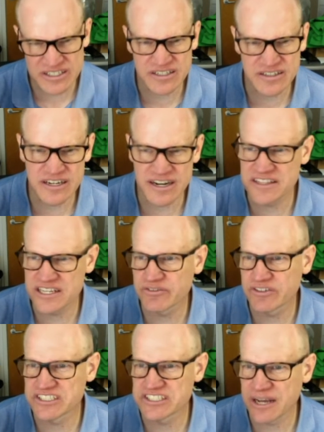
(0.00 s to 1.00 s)
can I think of an
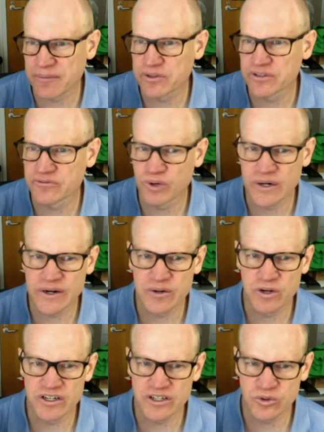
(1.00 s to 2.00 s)
example of where I
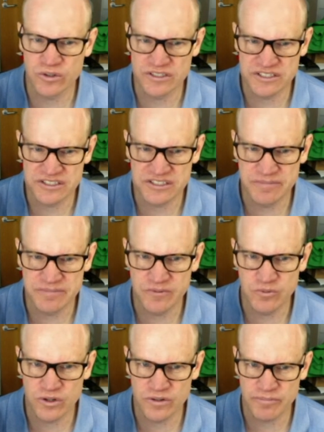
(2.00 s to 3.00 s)
want a coordinate system
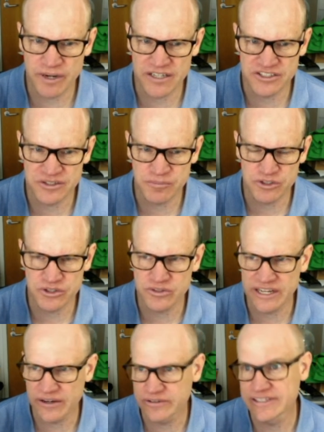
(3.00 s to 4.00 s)
where the positive numbers go
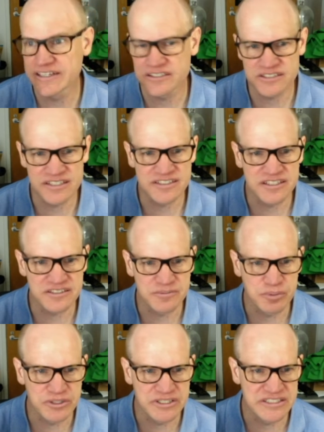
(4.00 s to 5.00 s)
down? Yes, that's actually
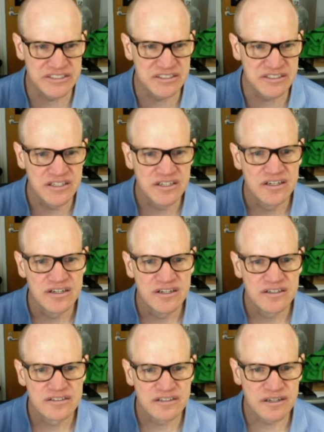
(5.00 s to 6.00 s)
pretty easy
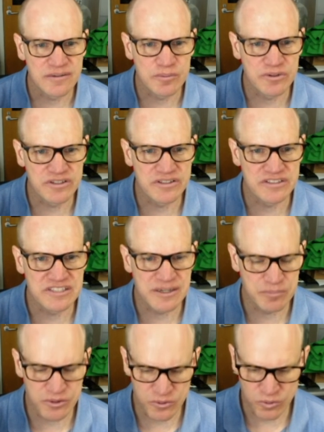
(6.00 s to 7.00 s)
to come up with an
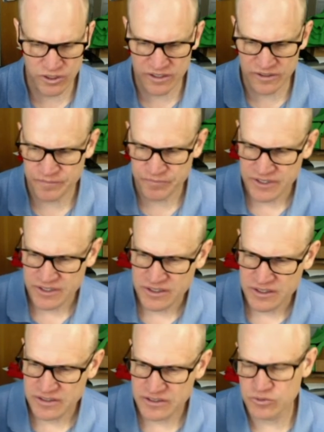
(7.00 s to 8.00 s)
example where
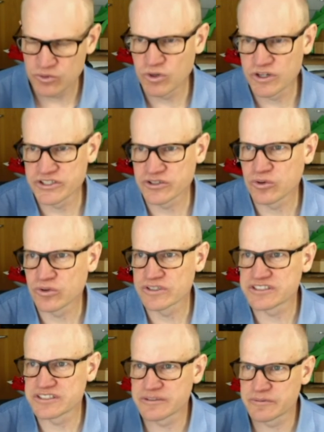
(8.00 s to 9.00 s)
you would want your coordinate
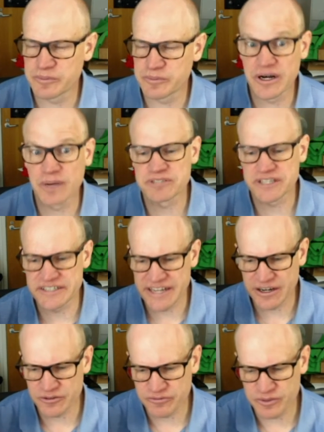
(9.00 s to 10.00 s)
system to be upside
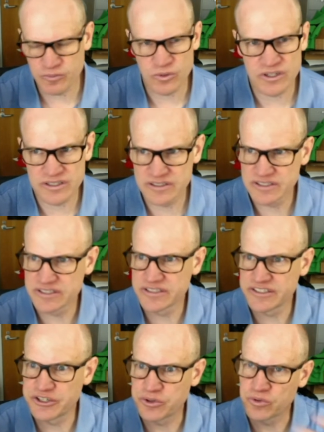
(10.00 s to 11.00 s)
down from what
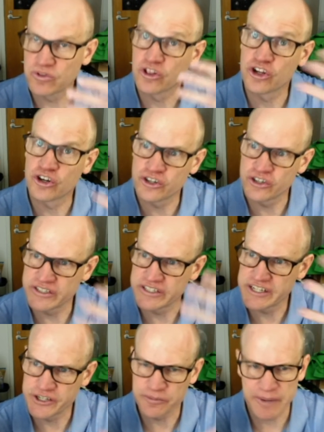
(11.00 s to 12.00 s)
you learned
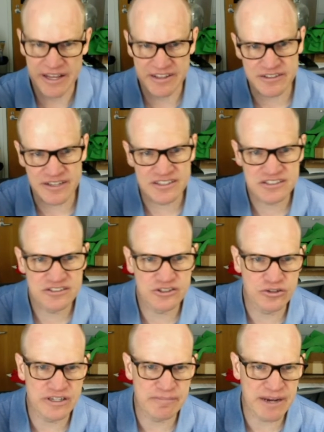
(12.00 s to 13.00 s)
in your math class.
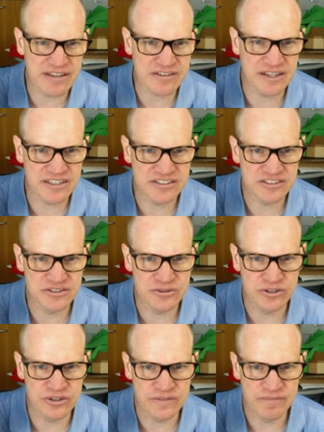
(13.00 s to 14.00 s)
So in math class, you
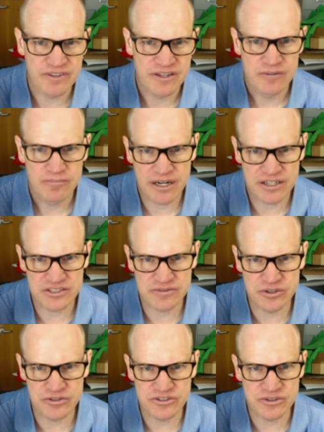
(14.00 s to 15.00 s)
learn positive
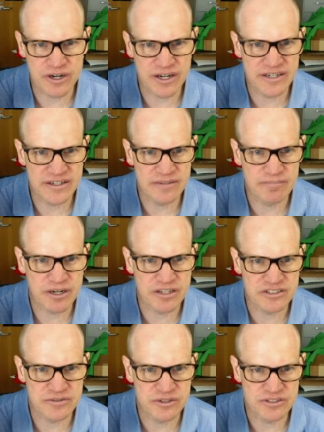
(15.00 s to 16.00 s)
goes to the right and
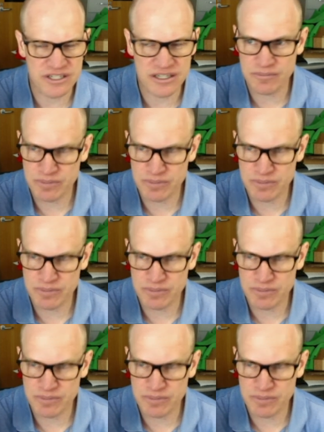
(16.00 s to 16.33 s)
positive goes up.